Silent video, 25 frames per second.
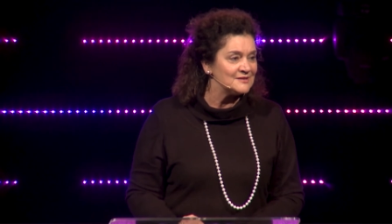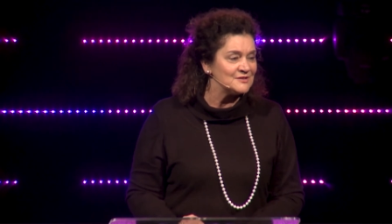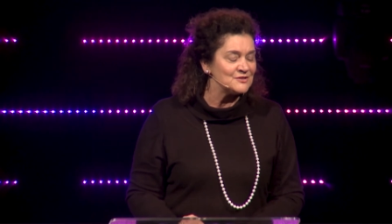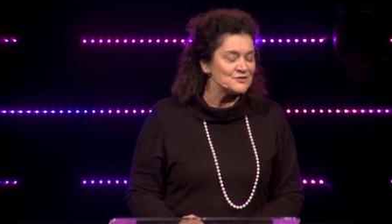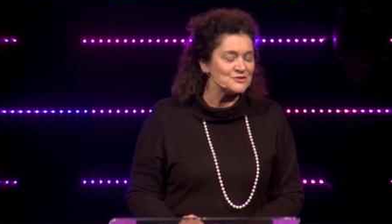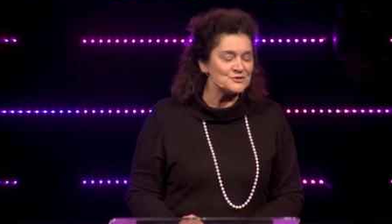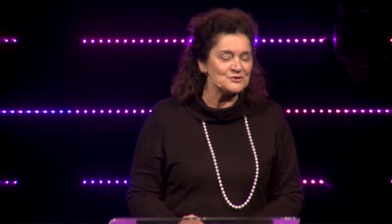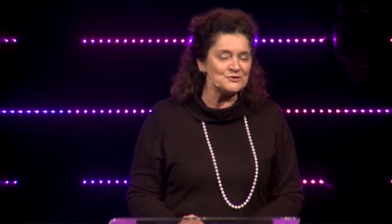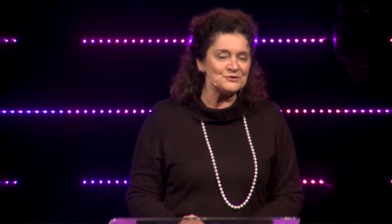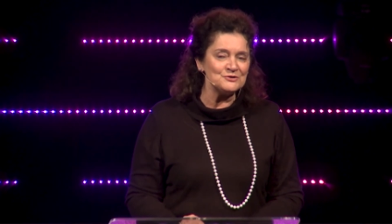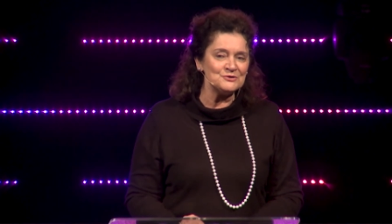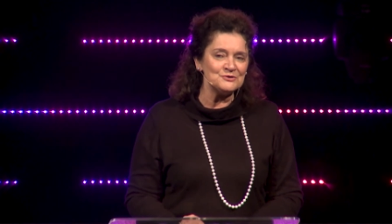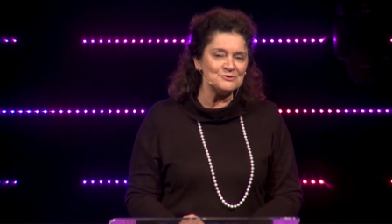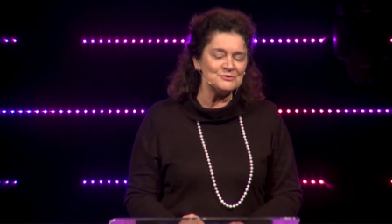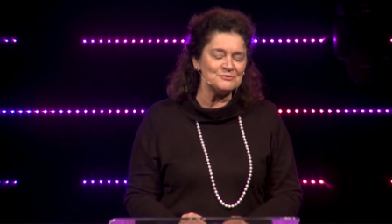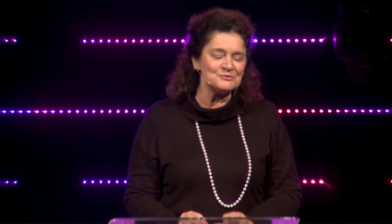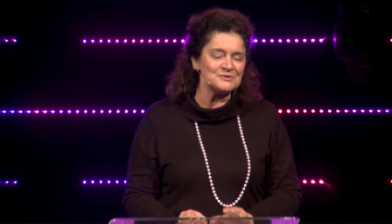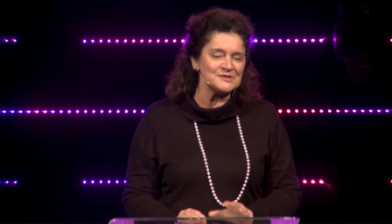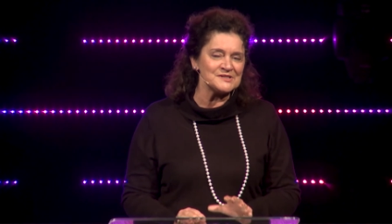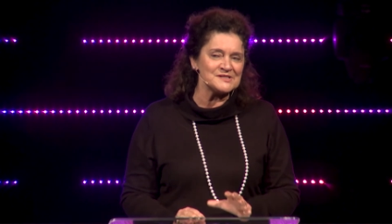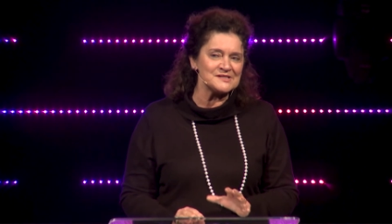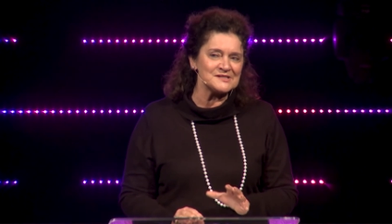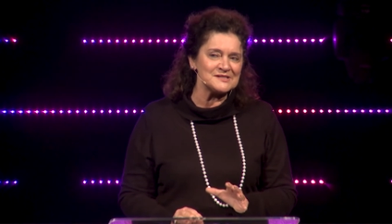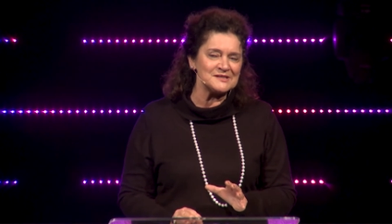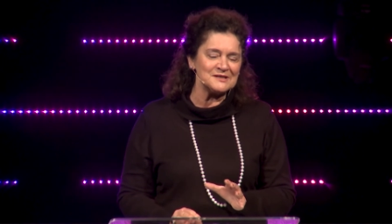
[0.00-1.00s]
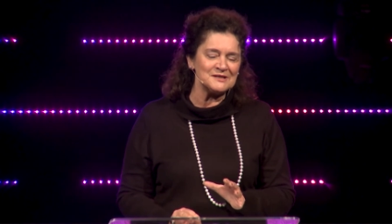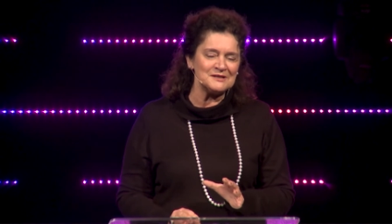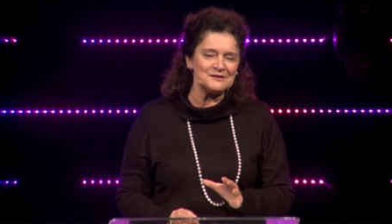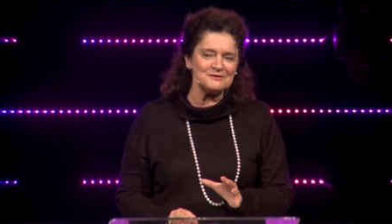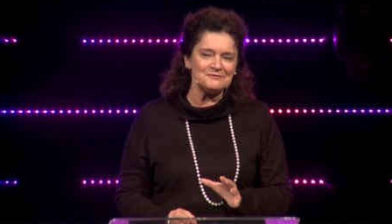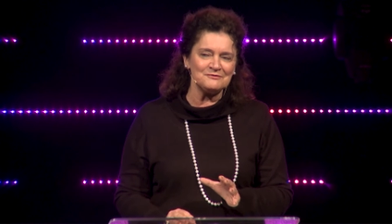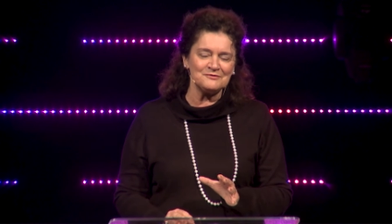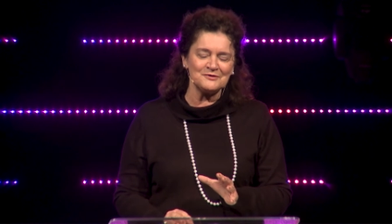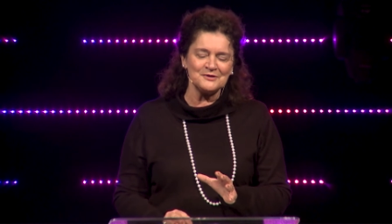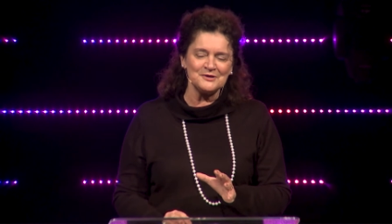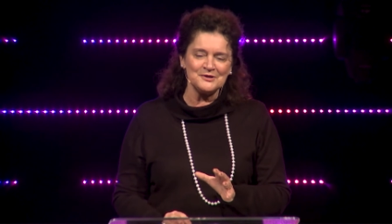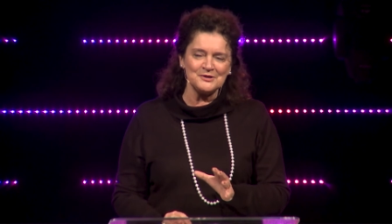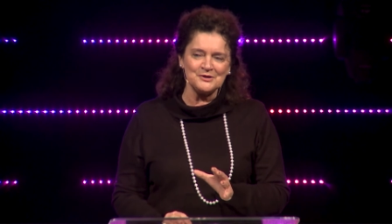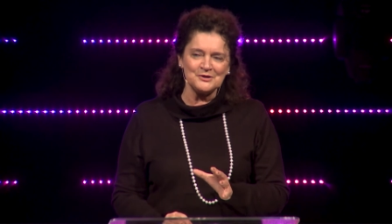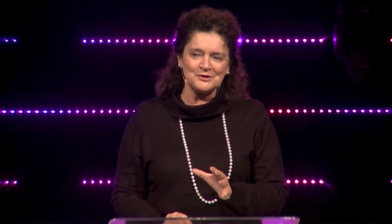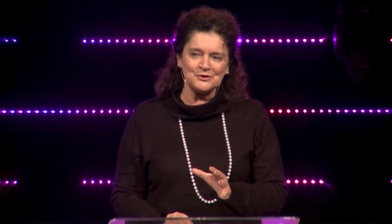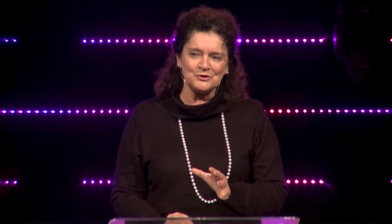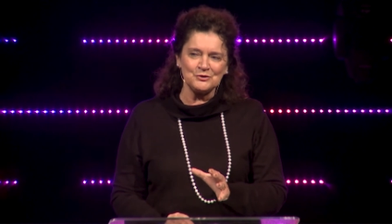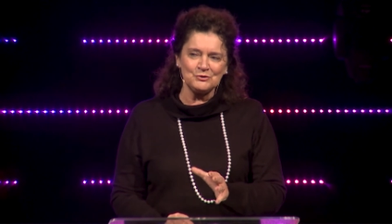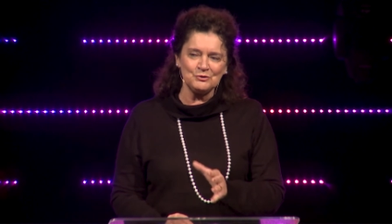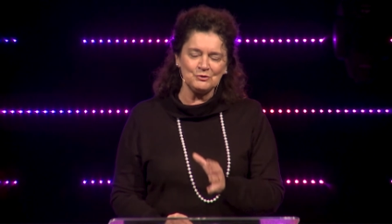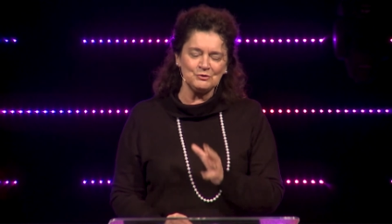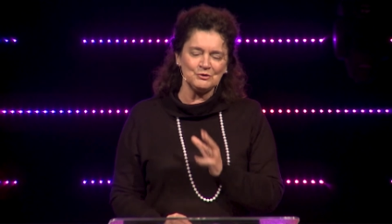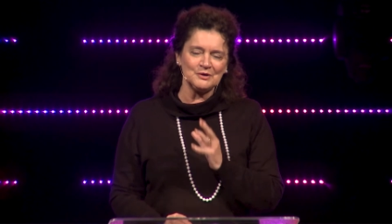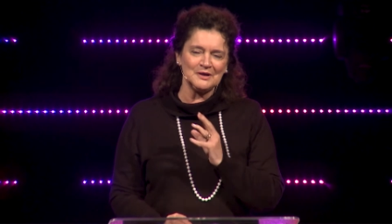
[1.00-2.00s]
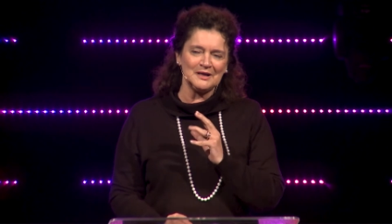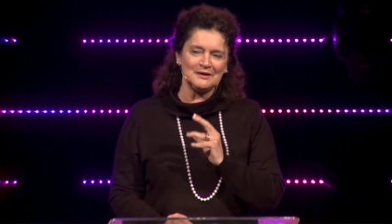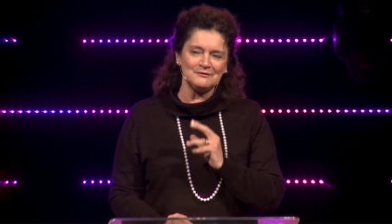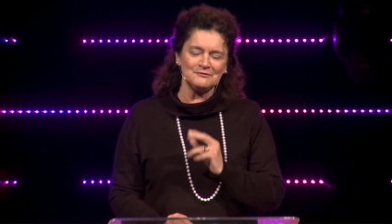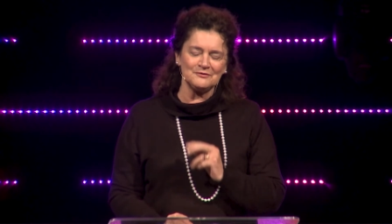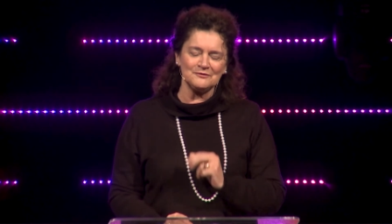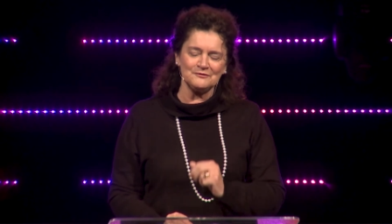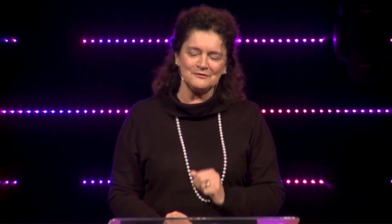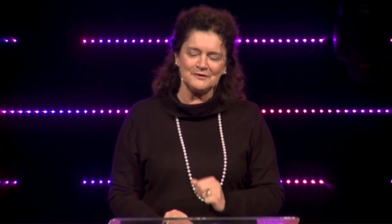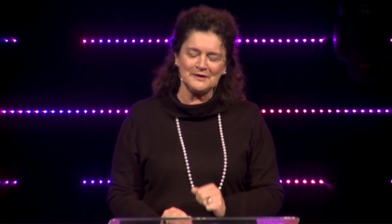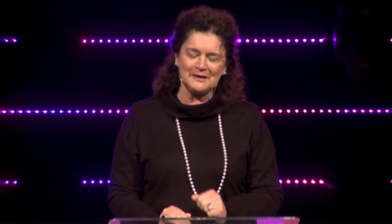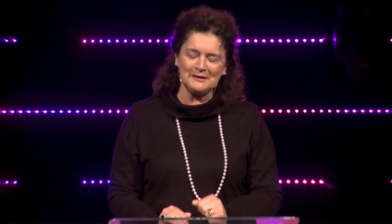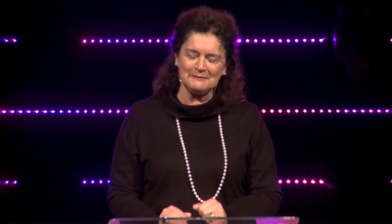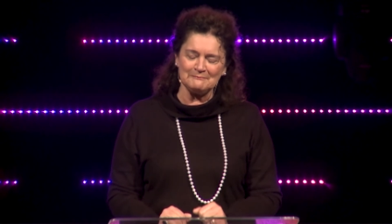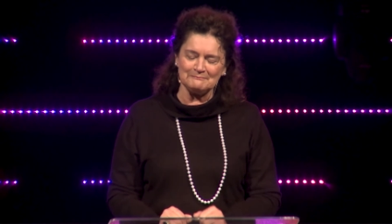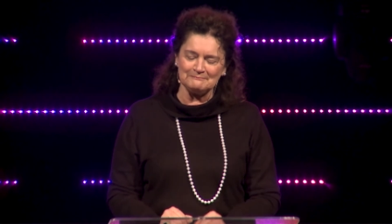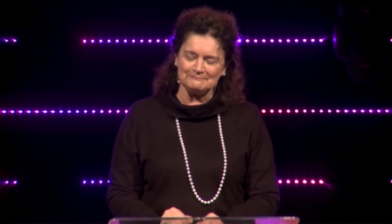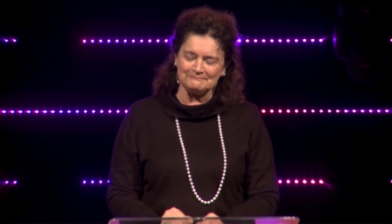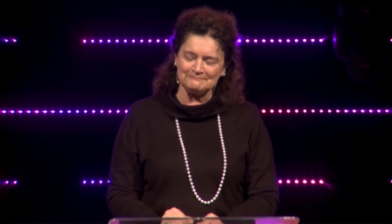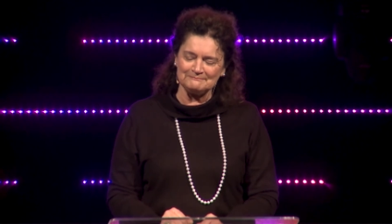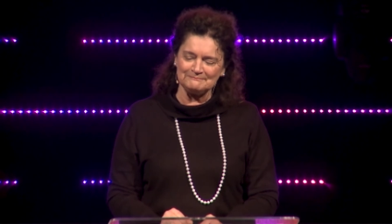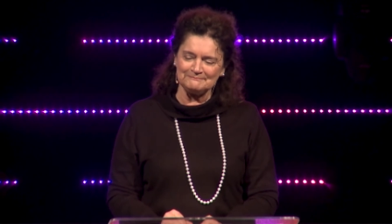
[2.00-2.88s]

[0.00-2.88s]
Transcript: to receive your love of him.